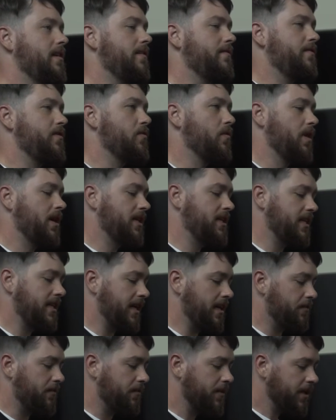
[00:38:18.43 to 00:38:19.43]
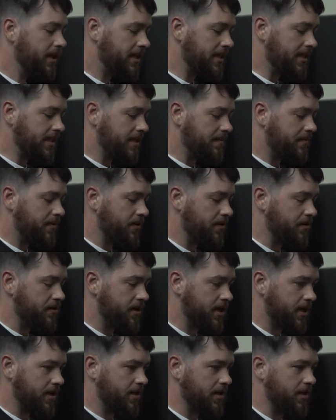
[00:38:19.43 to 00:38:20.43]
if you wanted to get really deep, you
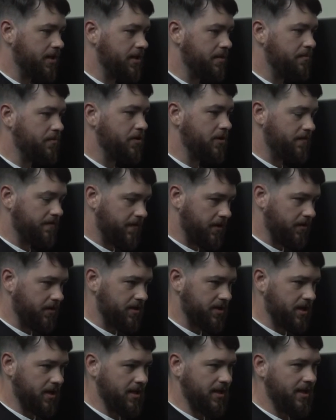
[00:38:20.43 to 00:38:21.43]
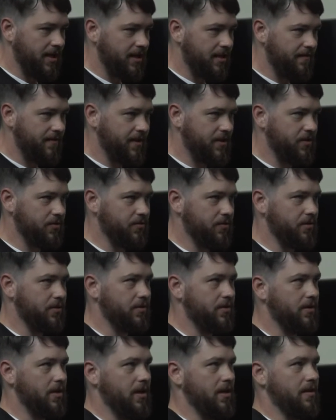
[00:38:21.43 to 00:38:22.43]
could put funnels on
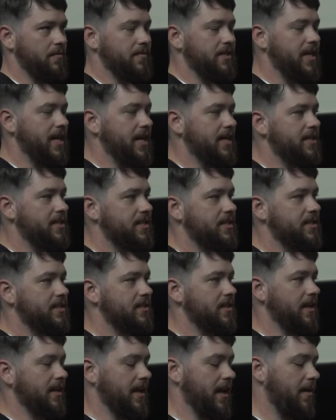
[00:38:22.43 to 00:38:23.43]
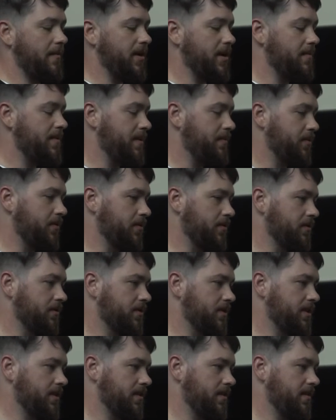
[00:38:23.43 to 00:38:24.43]
individual um, tests, like how many people
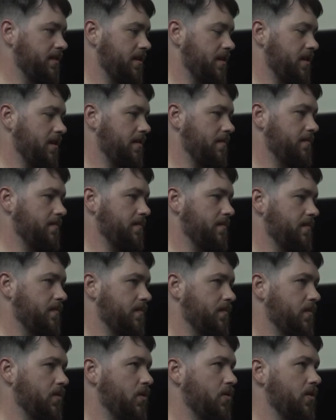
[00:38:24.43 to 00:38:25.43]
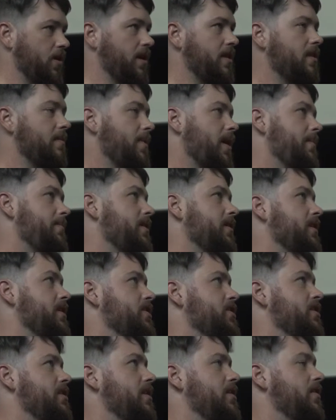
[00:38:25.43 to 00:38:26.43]
um, who are in the
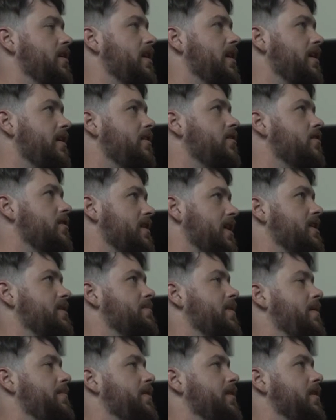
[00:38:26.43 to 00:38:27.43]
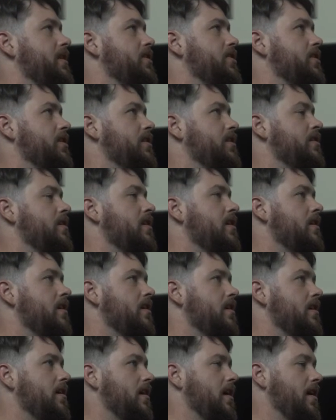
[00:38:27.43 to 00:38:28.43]
population that are in your test population
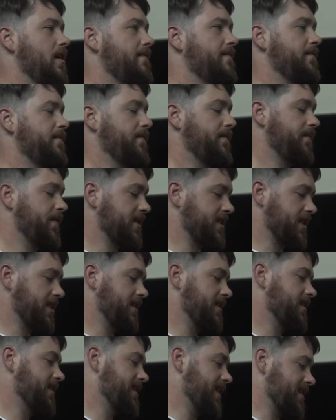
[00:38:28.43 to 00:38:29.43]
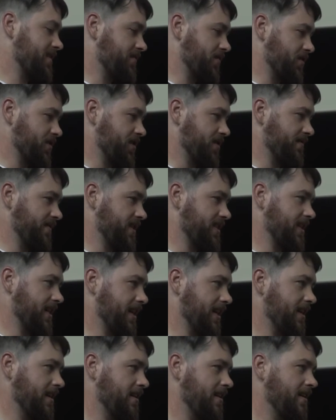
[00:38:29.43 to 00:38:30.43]
um, visited the test version of the
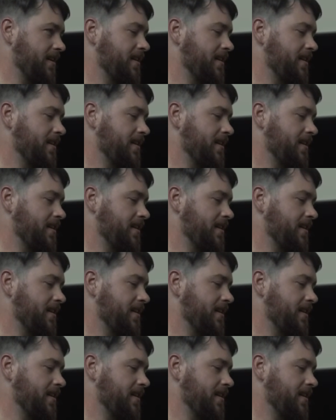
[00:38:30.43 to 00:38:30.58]
site,